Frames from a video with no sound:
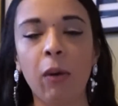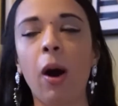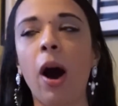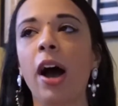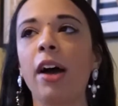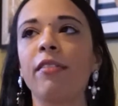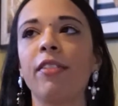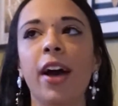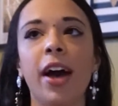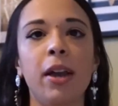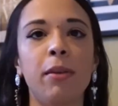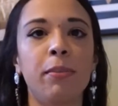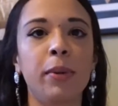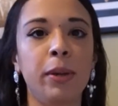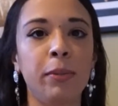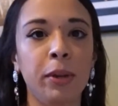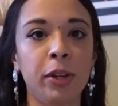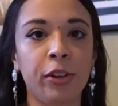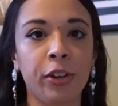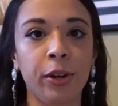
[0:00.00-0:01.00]
I've had
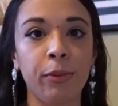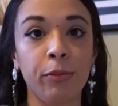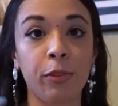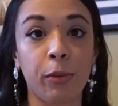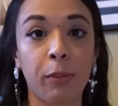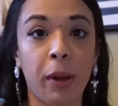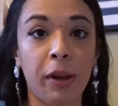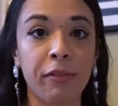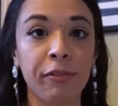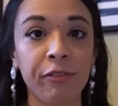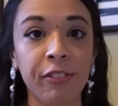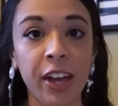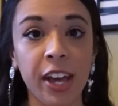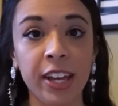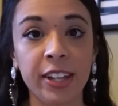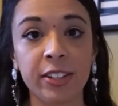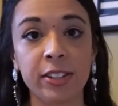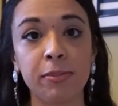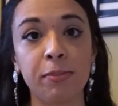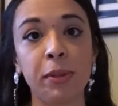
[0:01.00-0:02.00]
BB cream for my face,